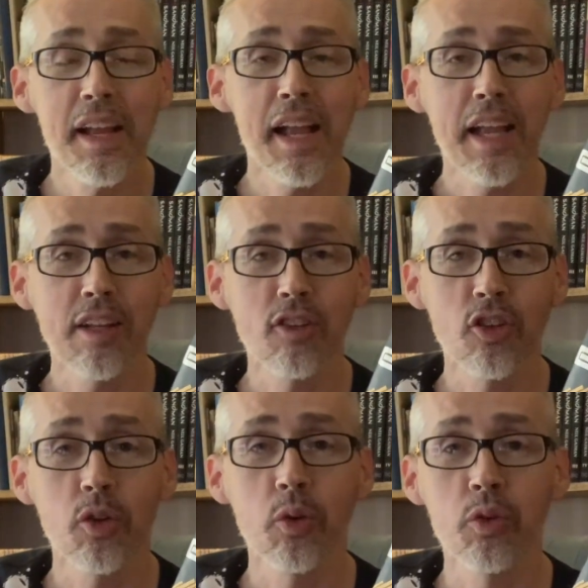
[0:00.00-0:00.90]
And
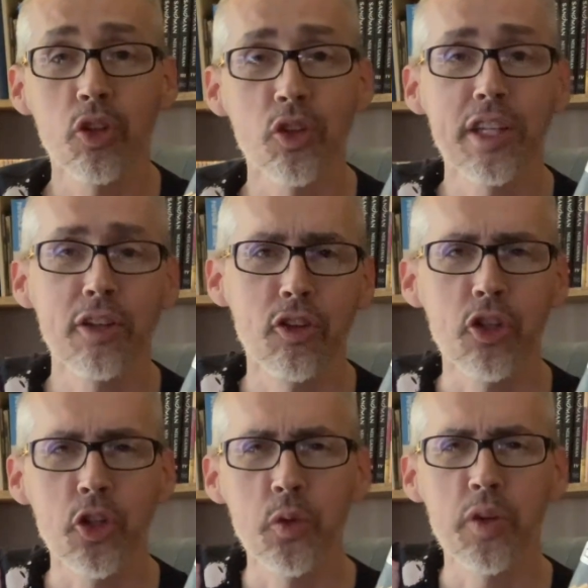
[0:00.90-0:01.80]
so you'll get a
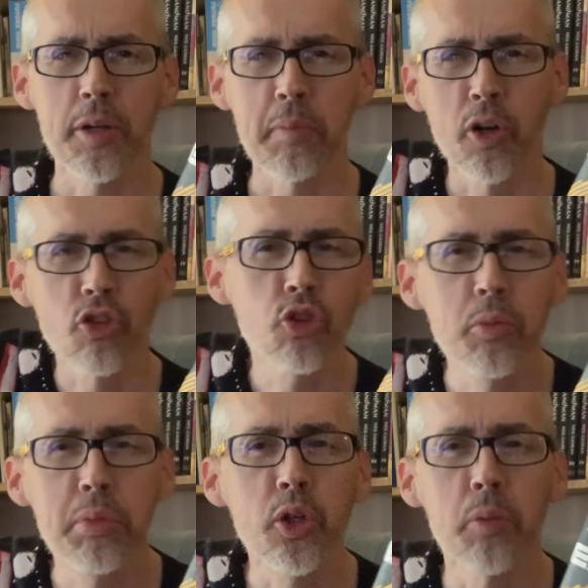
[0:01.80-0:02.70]
dude with a
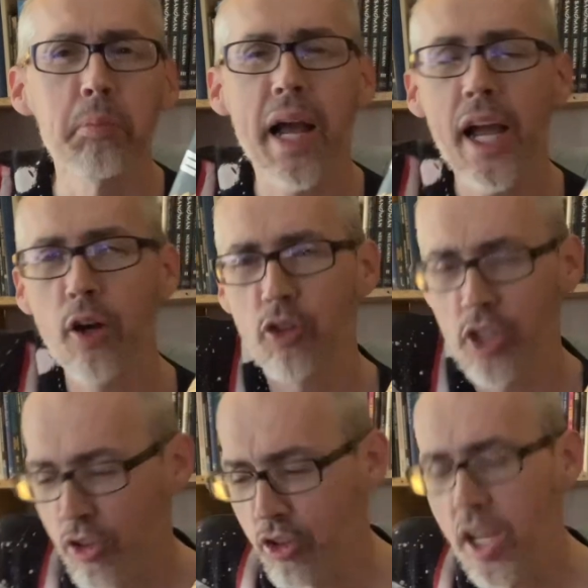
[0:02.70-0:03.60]
marsupial pouch.
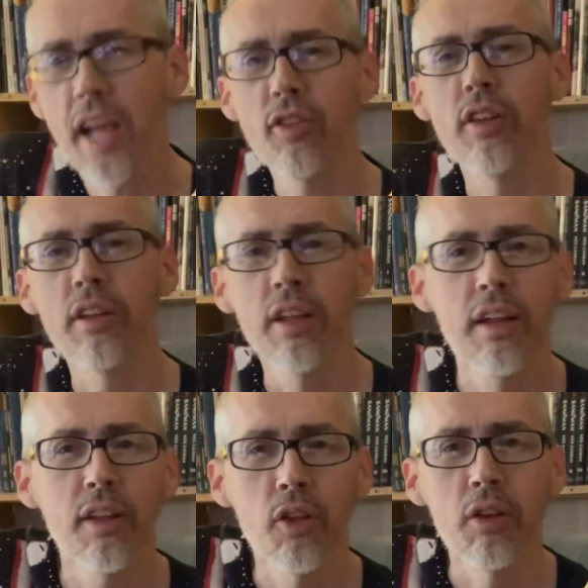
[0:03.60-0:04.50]
He's had
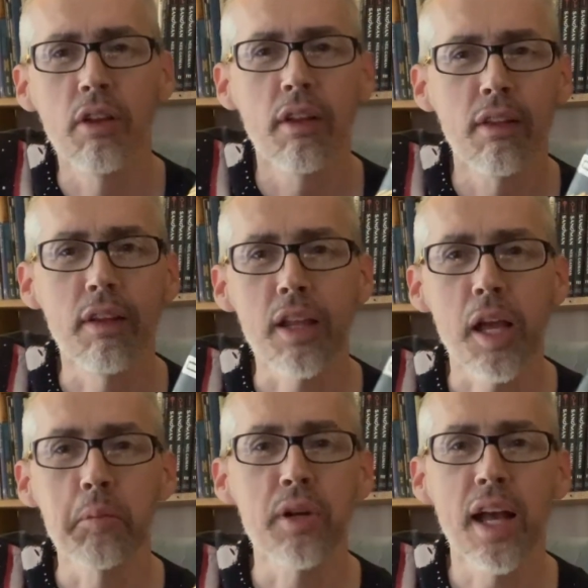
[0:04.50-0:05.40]
the
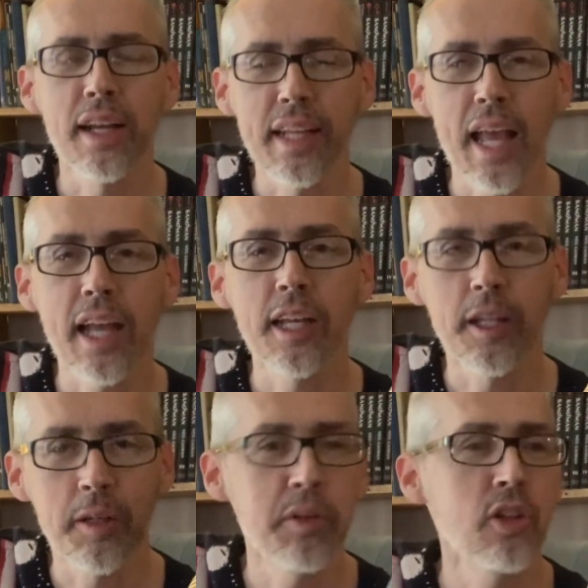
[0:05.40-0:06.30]
embryonic egg in
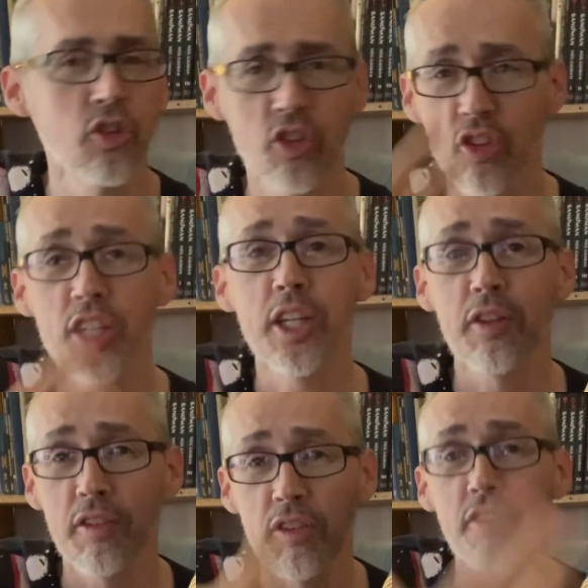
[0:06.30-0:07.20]
him, and there's a scene
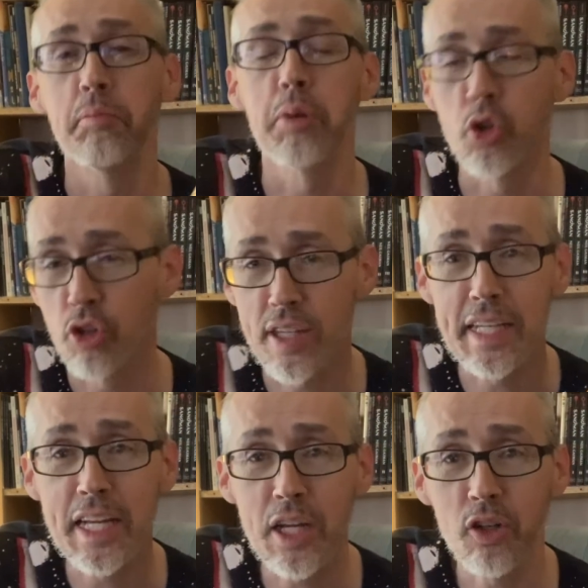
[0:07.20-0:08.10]
of birth in
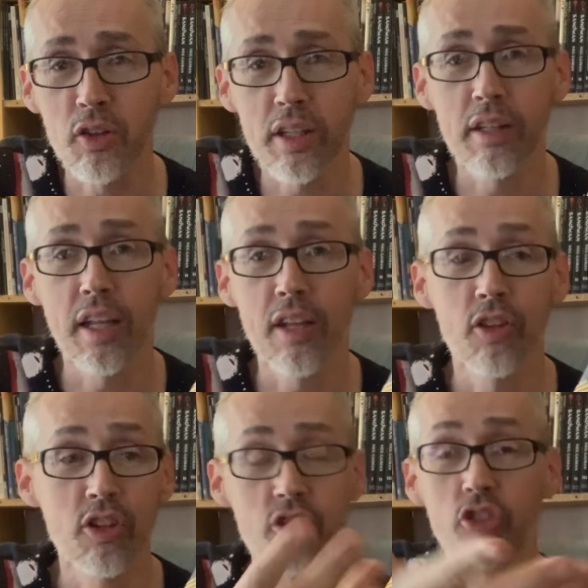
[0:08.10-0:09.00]
here, and
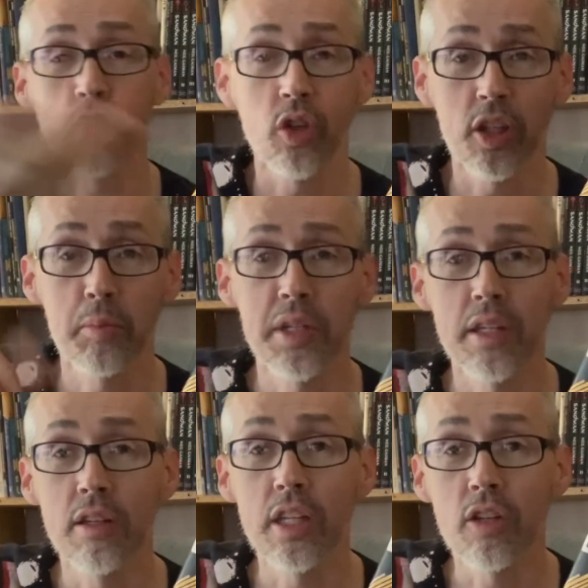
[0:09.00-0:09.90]
this is going to be
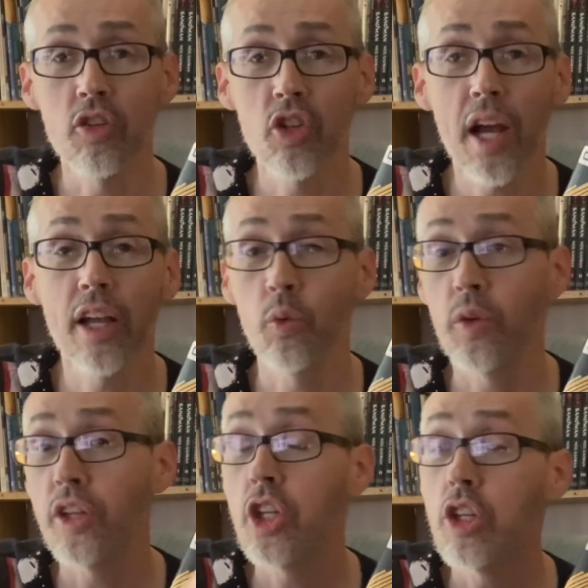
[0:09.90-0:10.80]
the child. And what
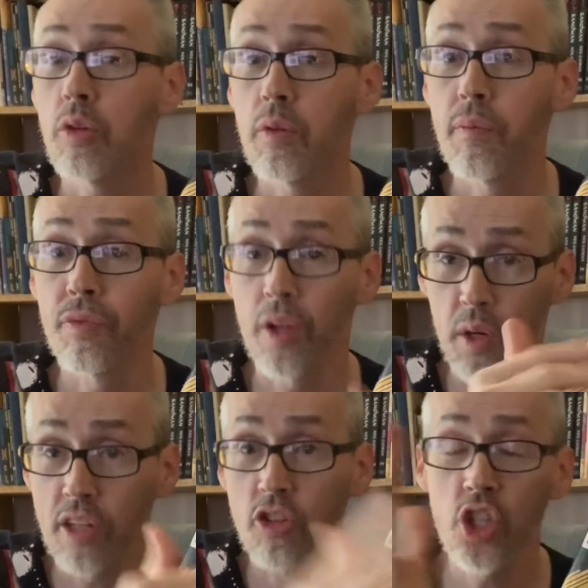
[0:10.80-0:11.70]
they do, they
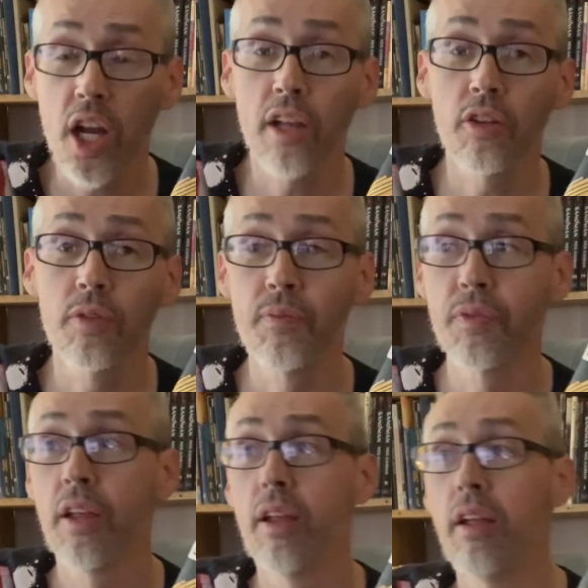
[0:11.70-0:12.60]
raise a child,
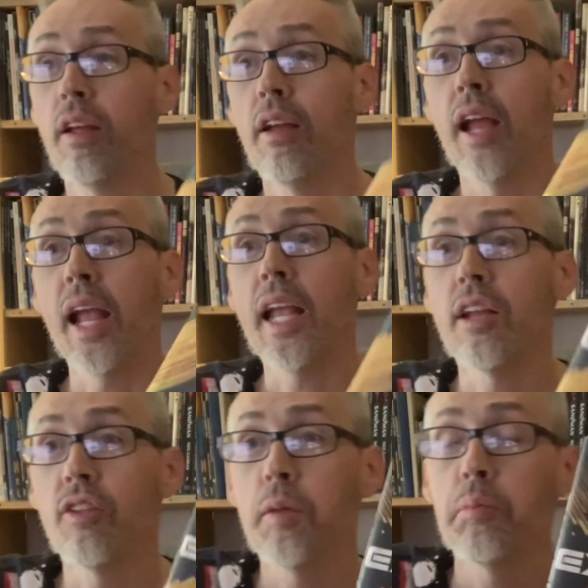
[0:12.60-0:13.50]

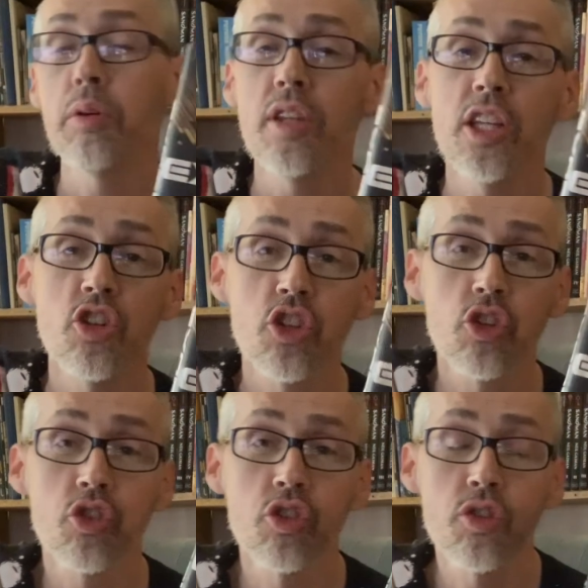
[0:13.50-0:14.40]
and they put these
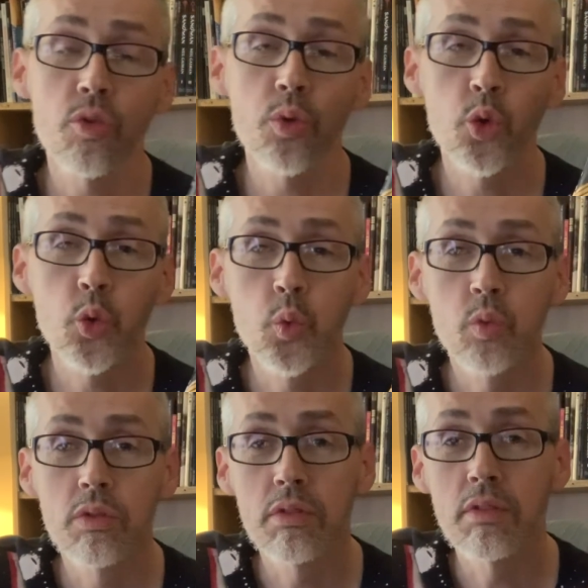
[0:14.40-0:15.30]
children through
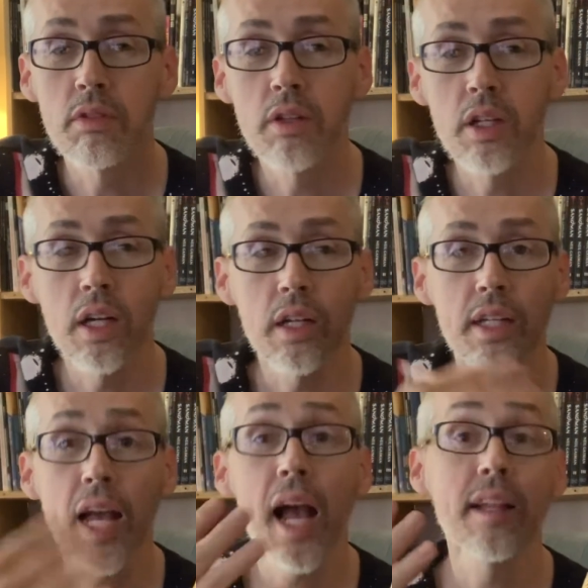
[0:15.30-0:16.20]
a
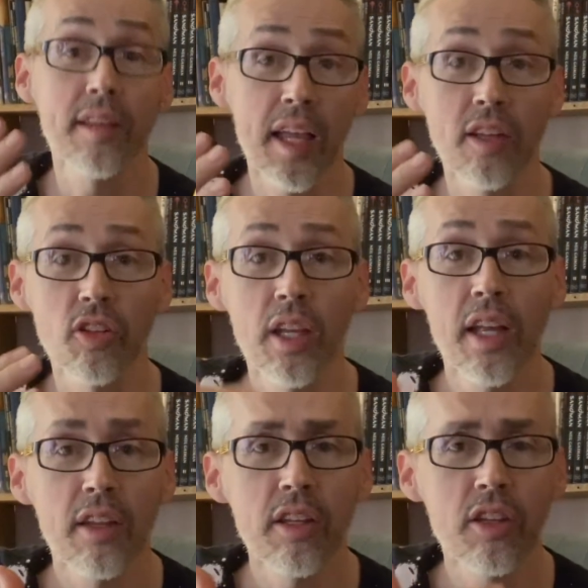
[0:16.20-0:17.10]
contest.
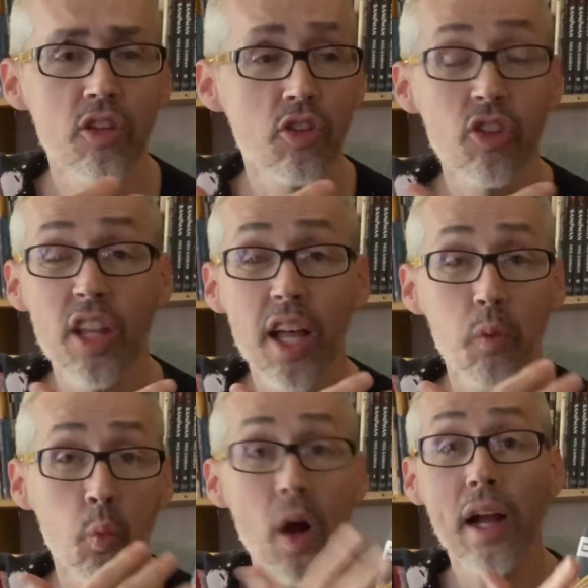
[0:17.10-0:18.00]
This is not
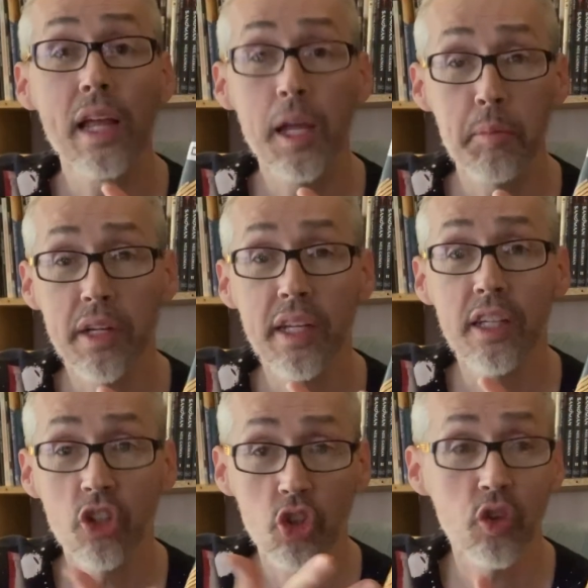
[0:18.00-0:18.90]
YA by any
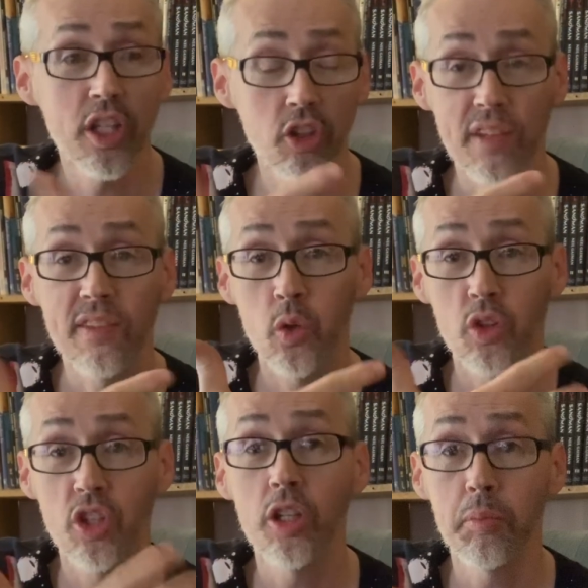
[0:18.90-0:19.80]
stretch, even though
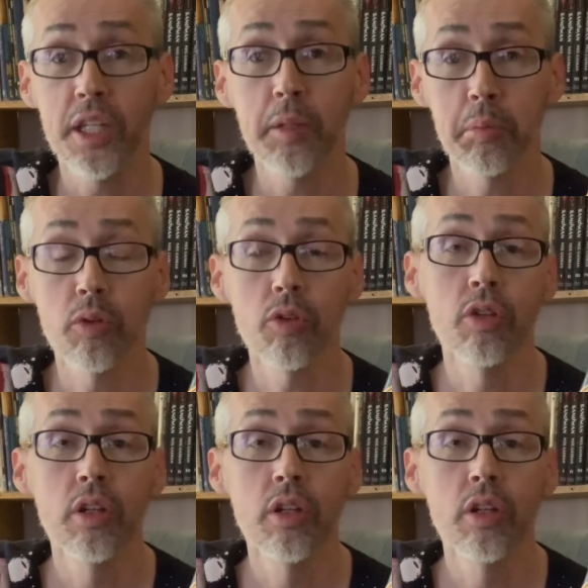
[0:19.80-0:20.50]
it's young people